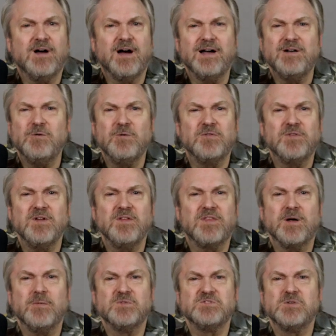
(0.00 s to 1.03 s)
I don't think
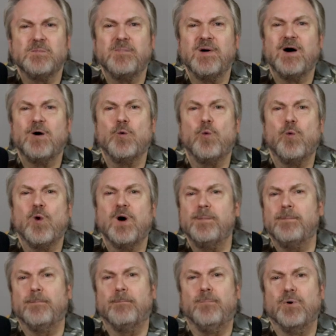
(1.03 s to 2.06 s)
that was about
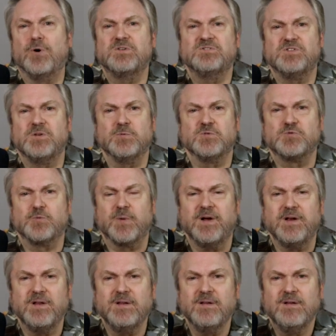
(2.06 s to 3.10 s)
what books he was
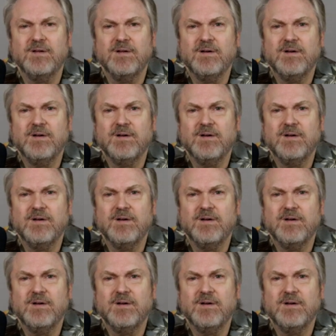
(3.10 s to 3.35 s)
reading.